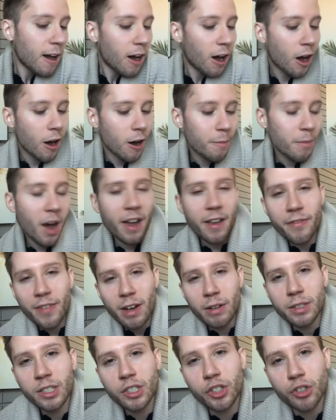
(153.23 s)
I
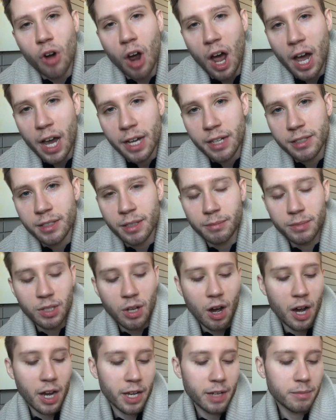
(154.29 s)
found it dry
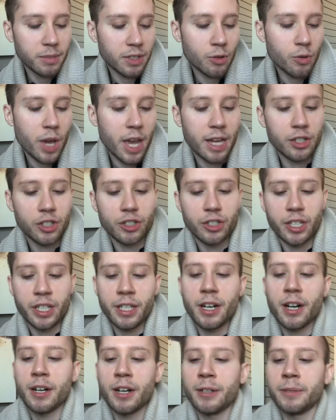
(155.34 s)
sometimes,
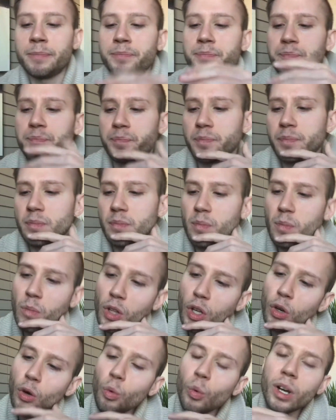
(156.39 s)
occasionally.
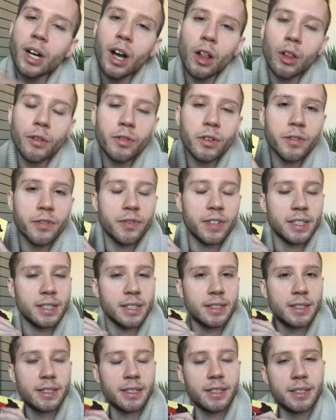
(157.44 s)
When Gulliver
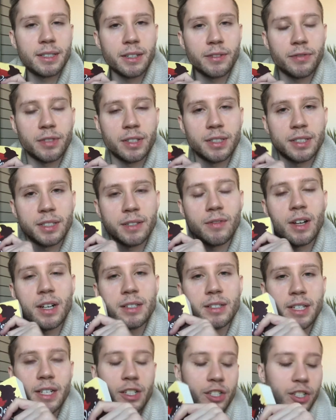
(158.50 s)
visits these different
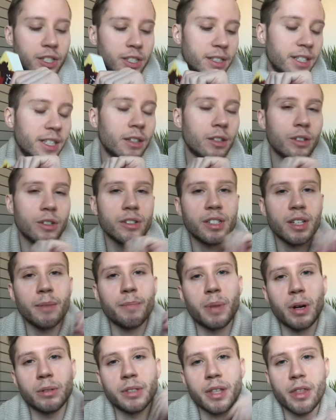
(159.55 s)
civilizations, he learns
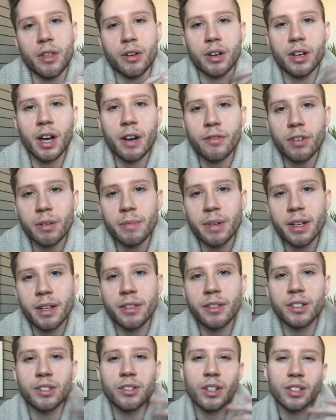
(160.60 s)
about their government.
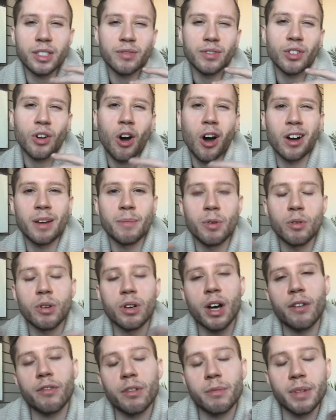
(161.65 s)
There's lots of talk about
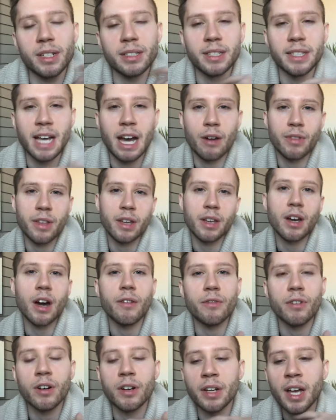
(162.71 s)
government and how they
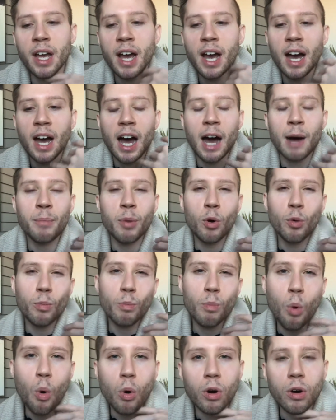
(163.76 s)
govern, about
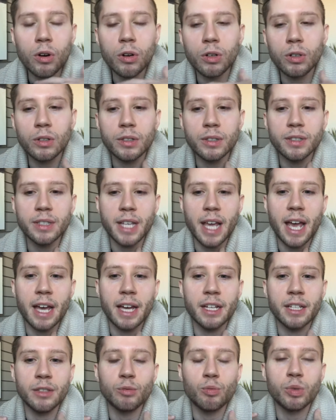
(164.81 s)
morals
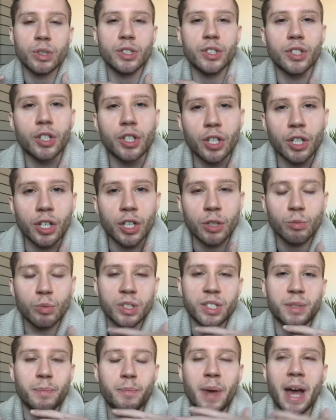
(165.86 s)
and what's good,
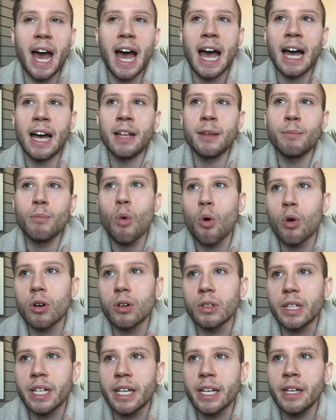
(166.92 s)
what's bad
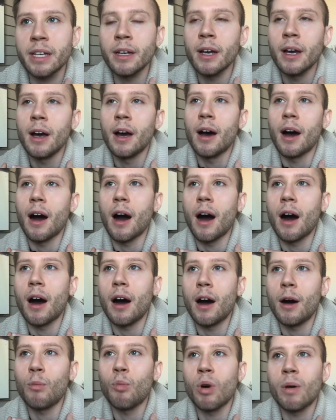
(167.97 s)
morally,
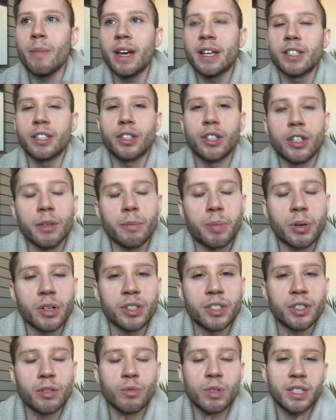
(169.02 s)
what makes a good
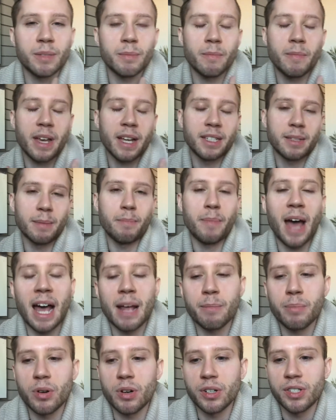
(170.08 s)
person, what makes a
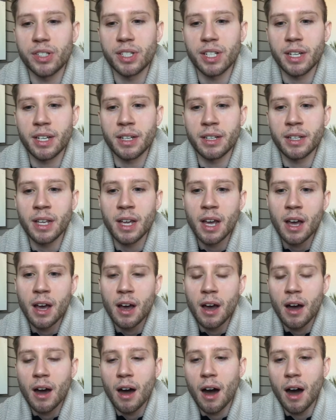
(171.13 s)
bad person,
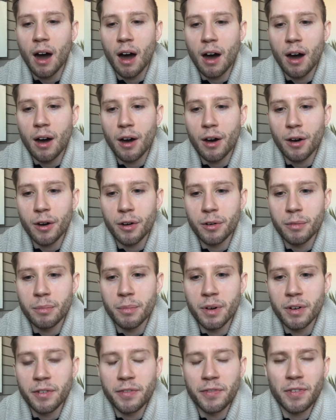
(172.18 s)

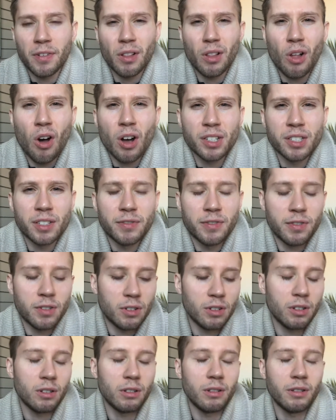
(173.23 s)

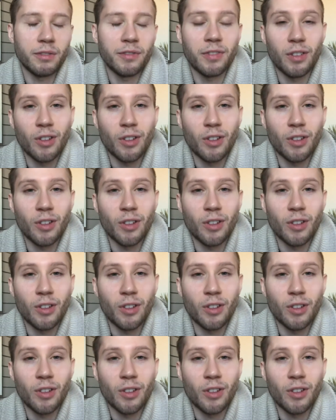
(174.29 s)
philosophical